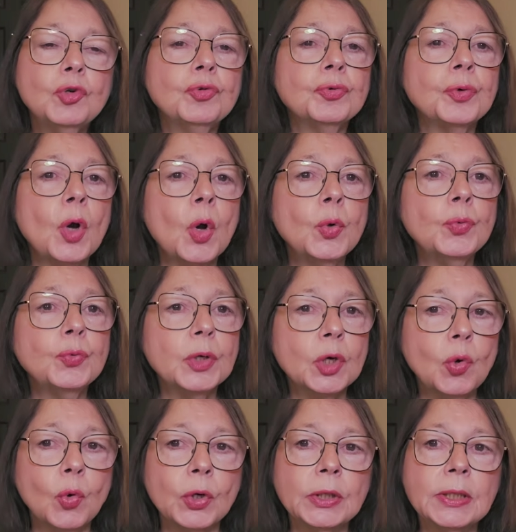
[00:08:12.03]
drone
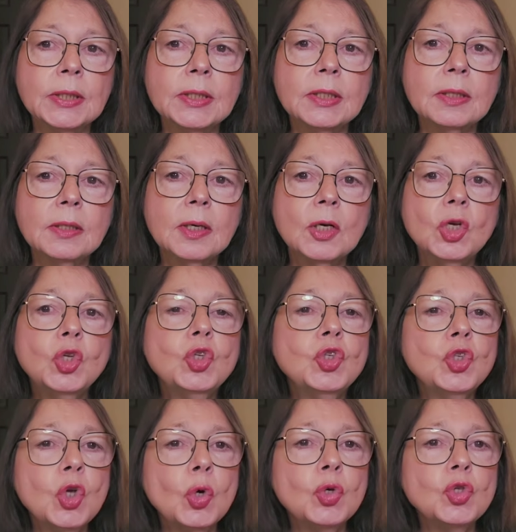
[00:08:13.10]
recordings,
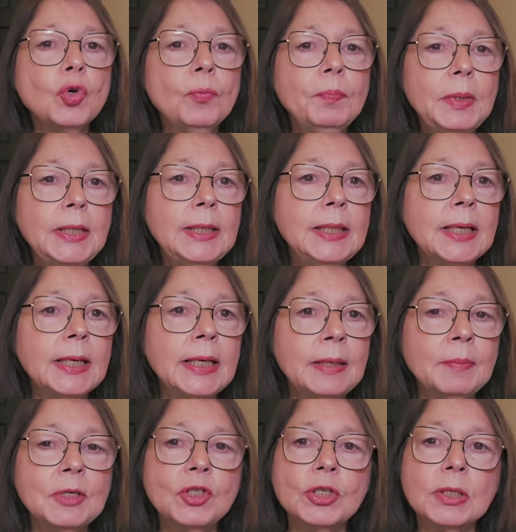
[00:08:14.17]
social media
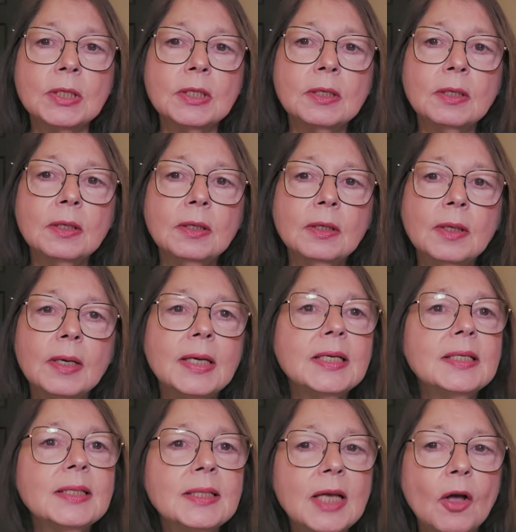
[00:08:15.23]
images,
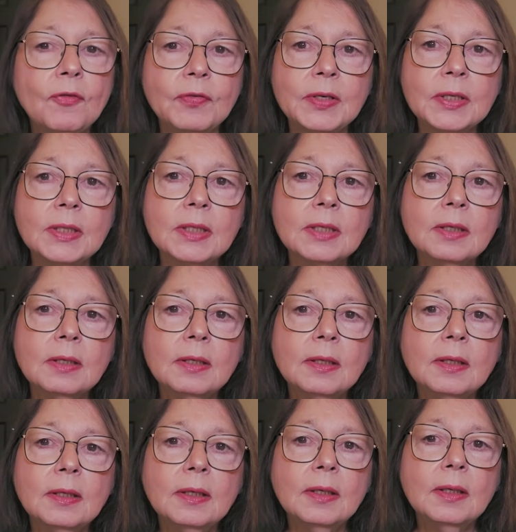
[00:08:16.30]
selfies,
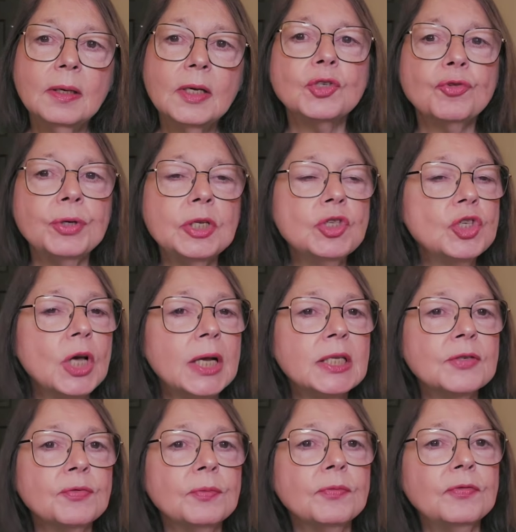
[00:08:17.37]

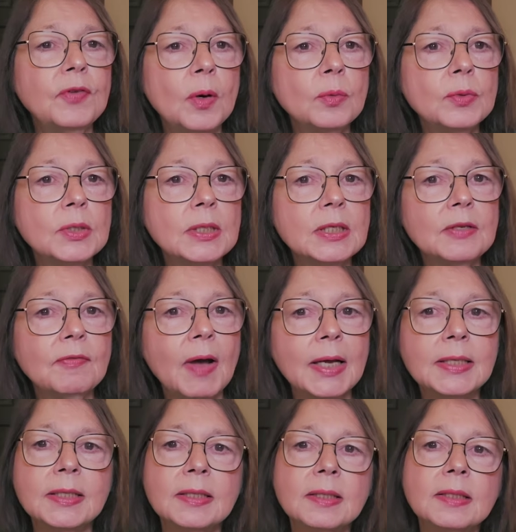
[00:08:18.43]
screenshots from phones and
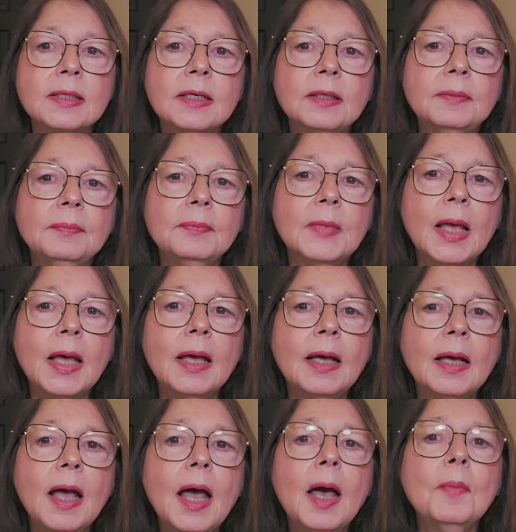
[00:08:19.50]
devices.
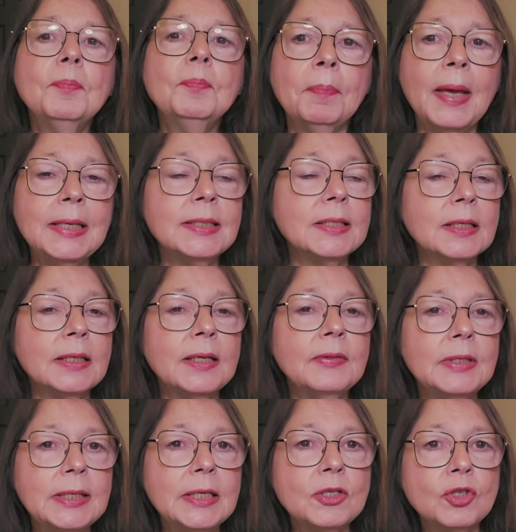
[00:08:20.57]
Basically,
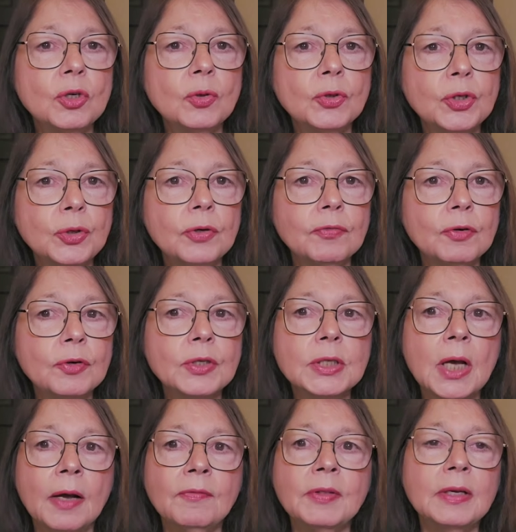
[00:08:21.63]
the digital universe
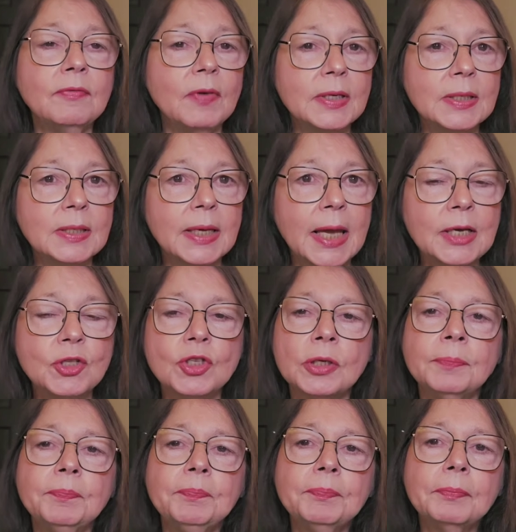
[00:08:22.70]
of the investigation.